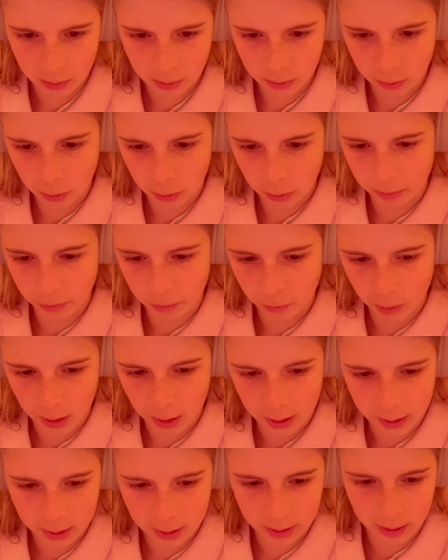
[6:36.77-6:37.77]
Group of
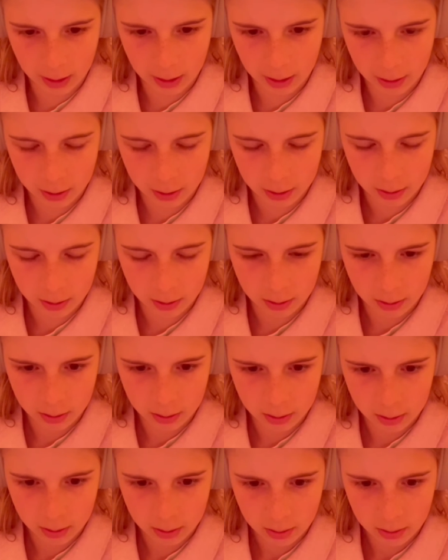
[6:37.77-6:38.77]
friends, yes.
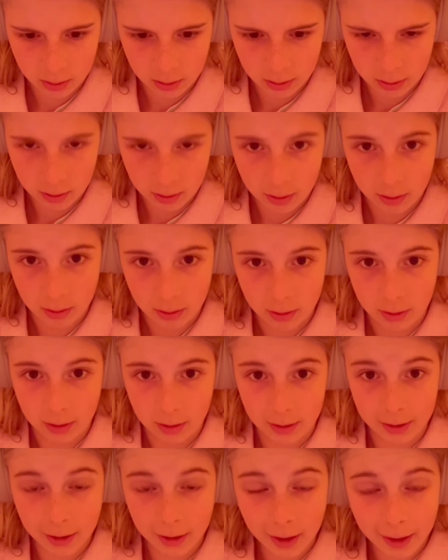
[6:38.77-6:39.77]
Is
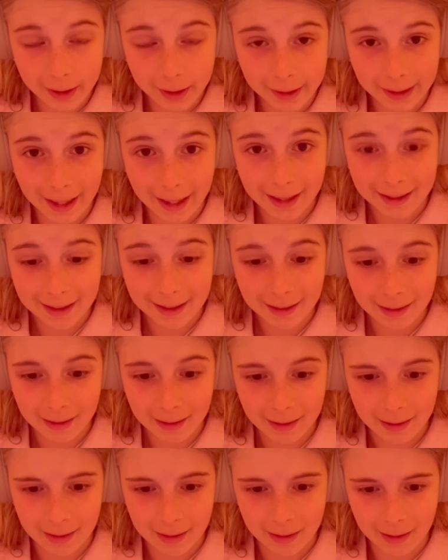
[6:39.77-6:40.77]
he gonna get it?
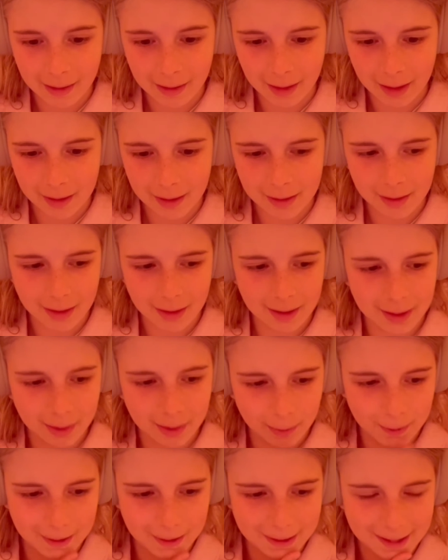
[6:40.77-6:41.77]
I thought he
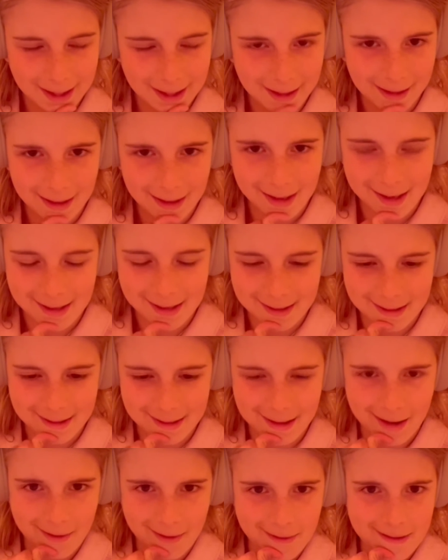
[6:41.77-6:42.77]
wouldn't get it because it's
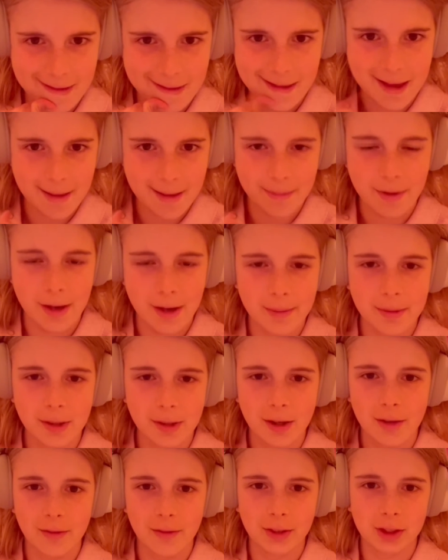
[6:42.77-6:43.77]
not really that
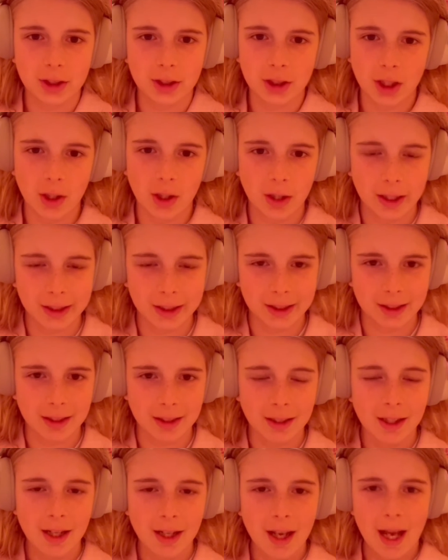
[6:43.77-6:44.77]
popular of a show. I just
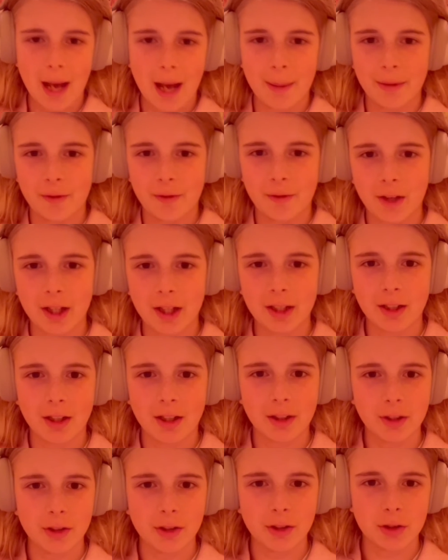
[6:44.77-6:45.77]
happened to find it
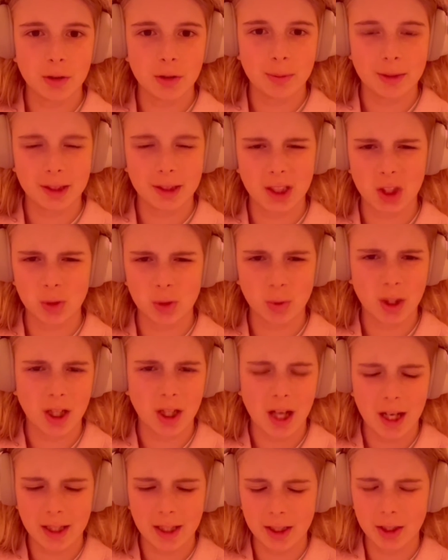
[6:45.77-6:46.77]
on YouTube because I was what
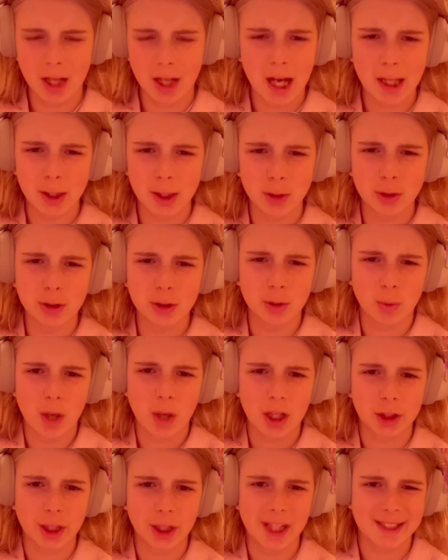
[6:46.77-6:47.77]
I I used to
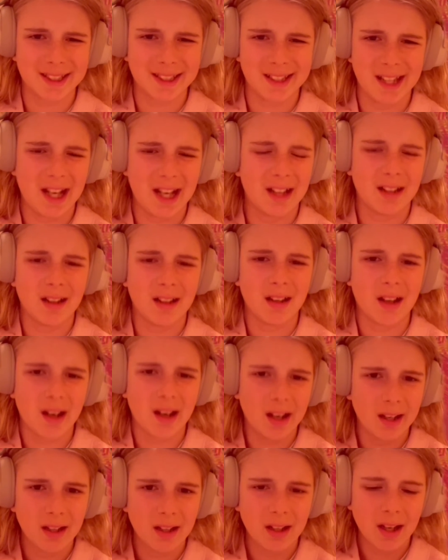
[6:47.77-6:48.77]
watch SNL a
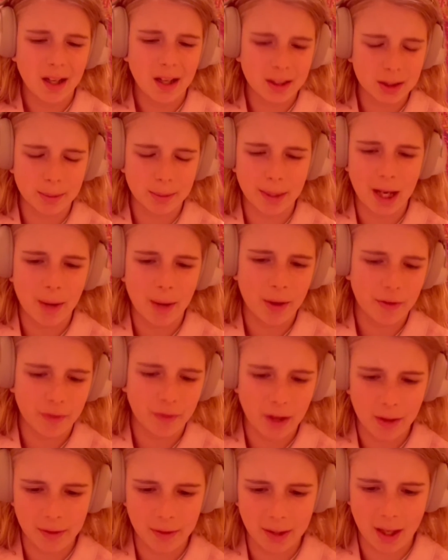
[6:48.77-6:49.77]
lot, and somehow I
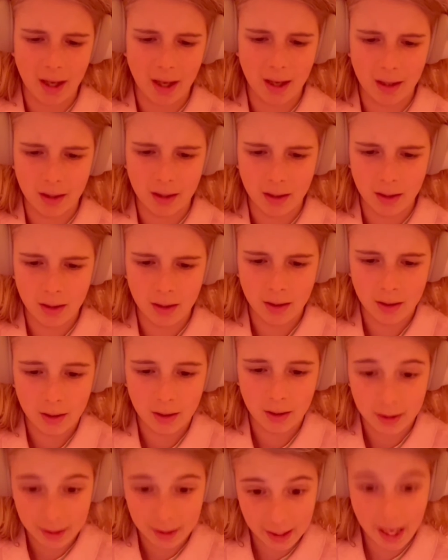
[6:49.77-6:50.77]
found that.
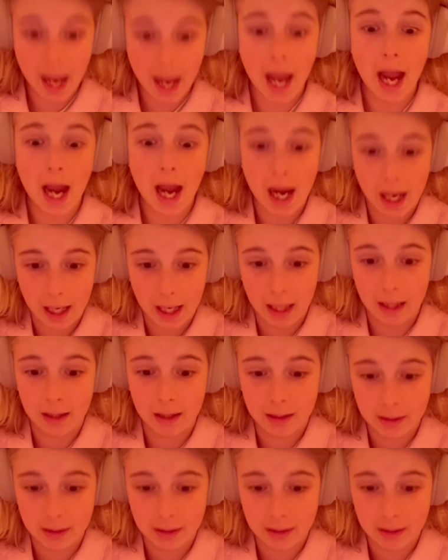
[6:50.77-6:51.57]
Yeah!